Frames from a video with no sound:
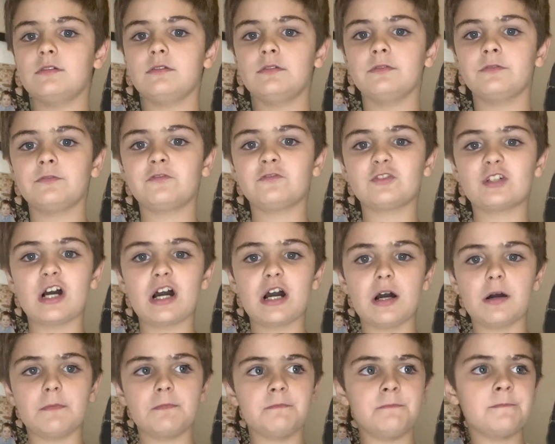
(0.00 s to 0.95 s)

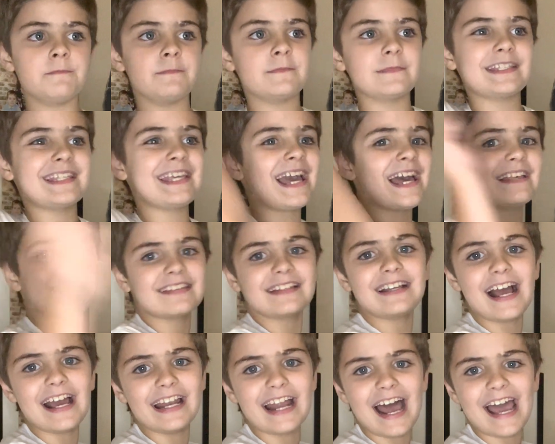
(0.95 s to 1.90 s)
from Cassadine
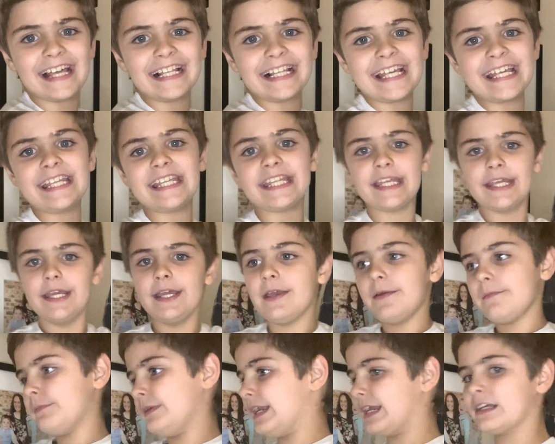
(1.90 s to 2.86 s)
Island,
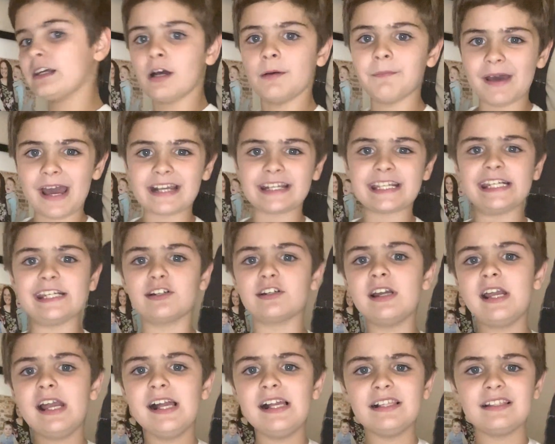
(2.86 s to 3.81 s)
when I come back here,
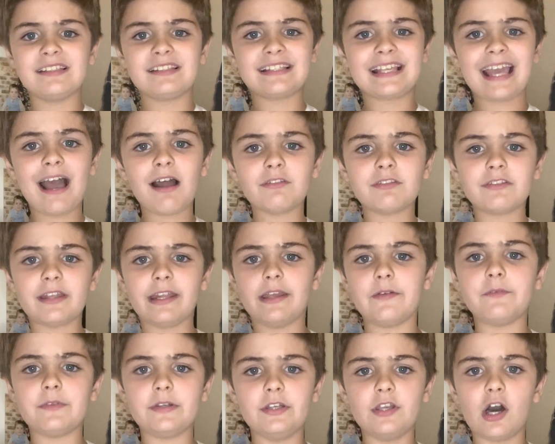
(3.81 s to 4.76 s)
Scout didn't
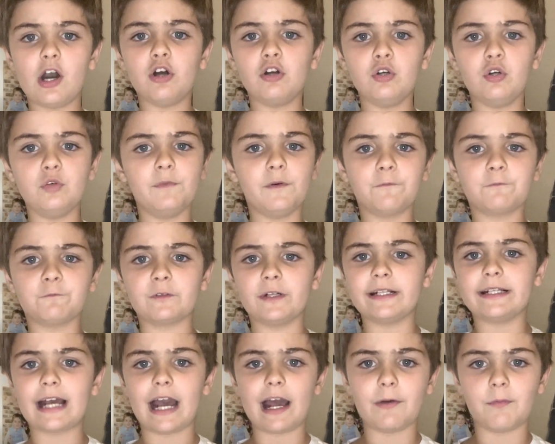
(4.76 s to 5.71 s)
even know who the
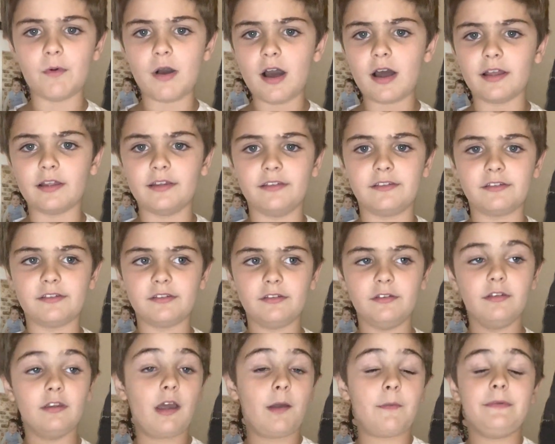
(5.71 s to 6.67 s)
freak I was.
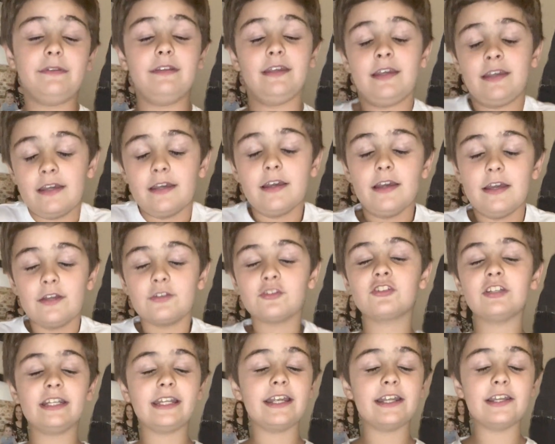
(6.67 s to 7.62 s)
I mean,
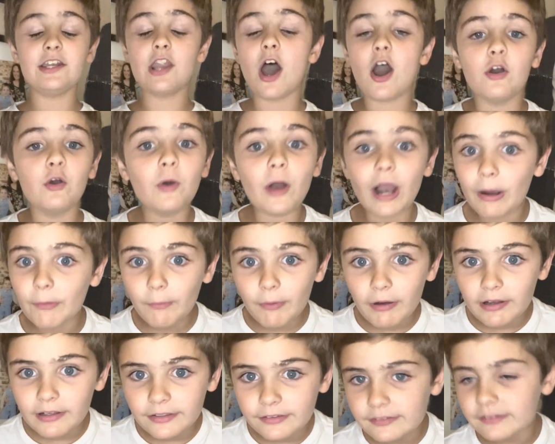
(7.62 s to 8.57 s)
she didn't know who I
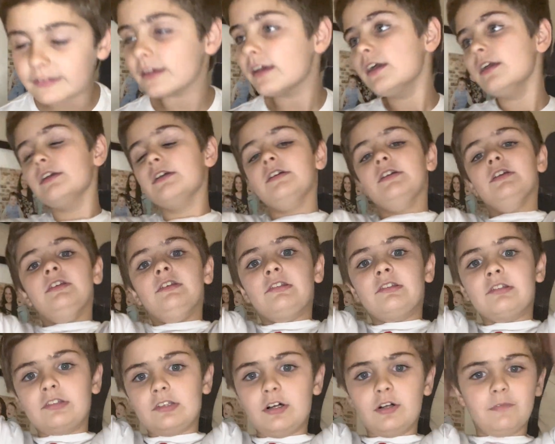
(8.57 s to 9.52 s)
was.
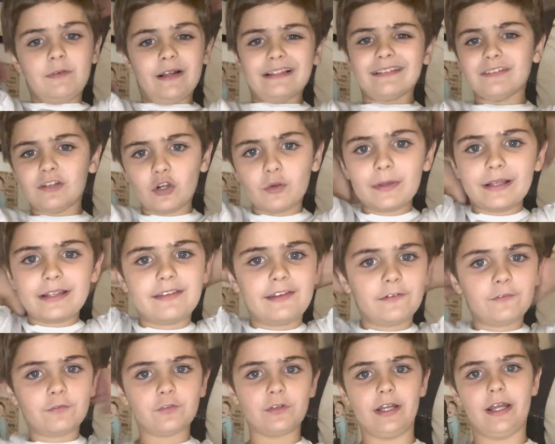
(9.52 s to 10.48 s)
So that's a little bit
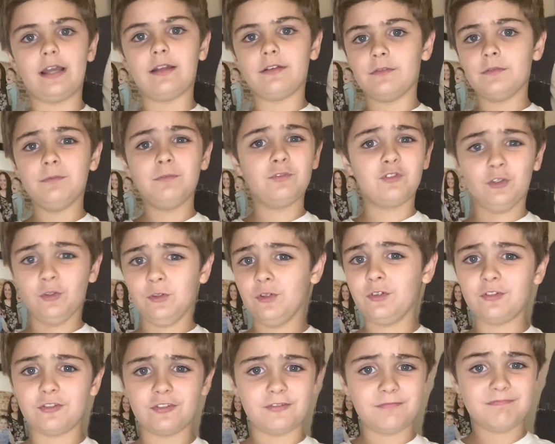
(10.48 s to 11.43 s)
different.
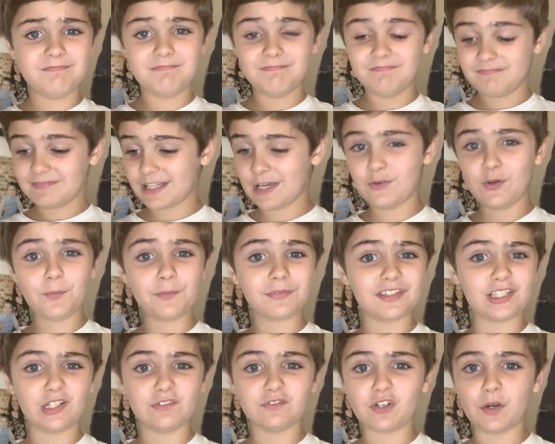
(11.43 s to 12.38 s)
Drew's giving
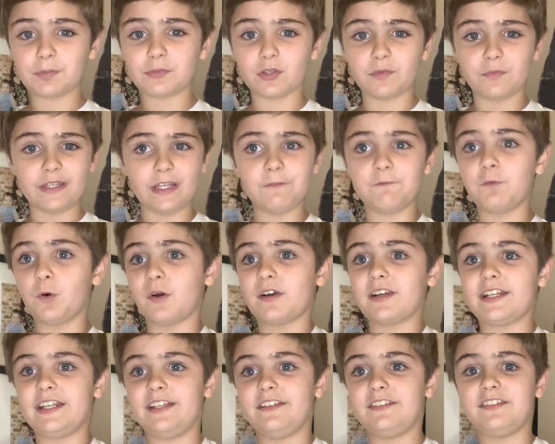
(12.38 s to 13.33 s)
himself up to the
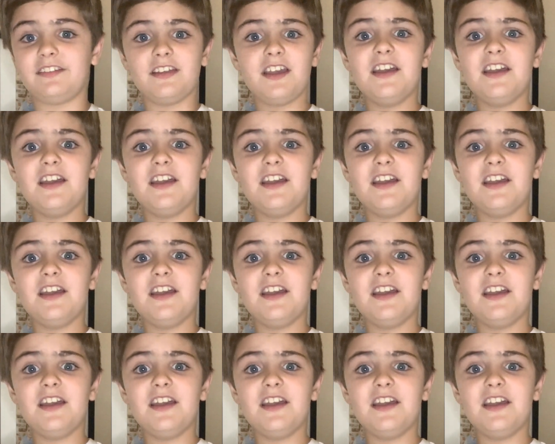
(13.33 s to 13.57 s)
authorities.